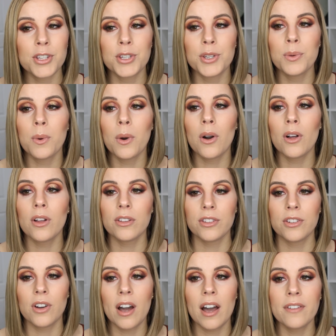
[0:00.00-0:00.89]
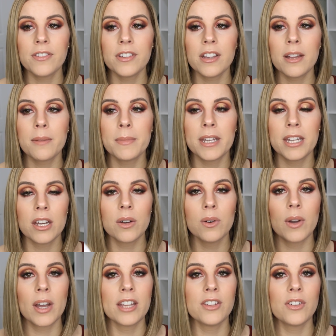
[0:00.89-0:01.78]
to you all. You'll have to let me
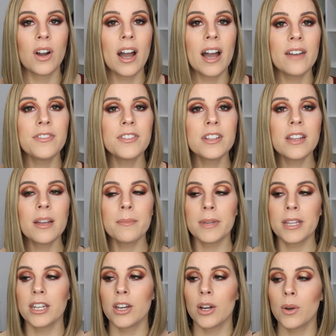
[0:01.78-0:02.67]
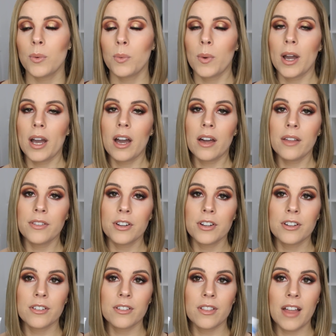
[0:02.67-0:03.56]
know and you'll have to let me know what
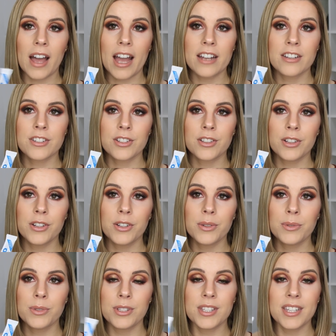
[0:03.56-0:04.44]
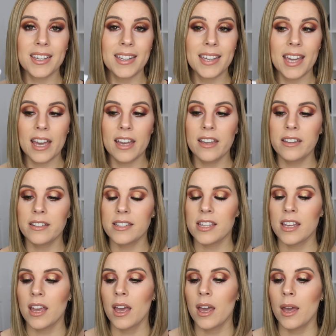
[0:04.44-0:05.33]
other lash glues to
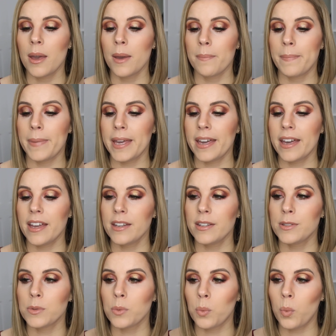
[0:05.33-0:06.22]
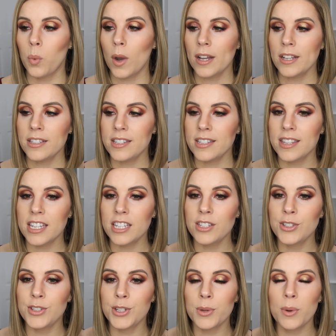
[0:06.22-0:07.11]
get because once
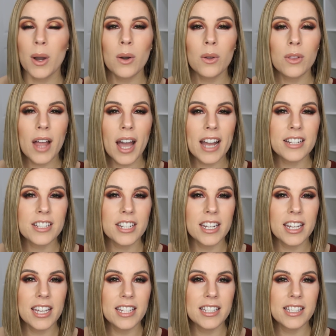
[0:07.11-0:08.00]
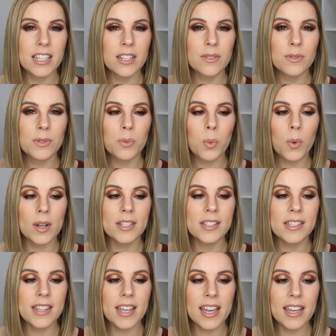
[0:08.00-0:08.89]
these Duo lash adhesives,
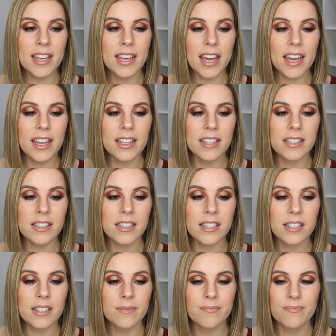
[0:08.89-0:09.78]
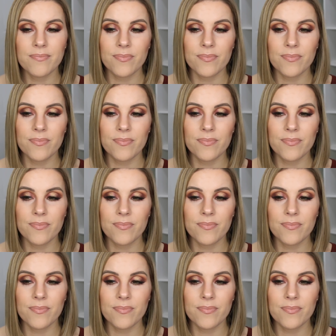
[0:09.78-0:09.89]
once they get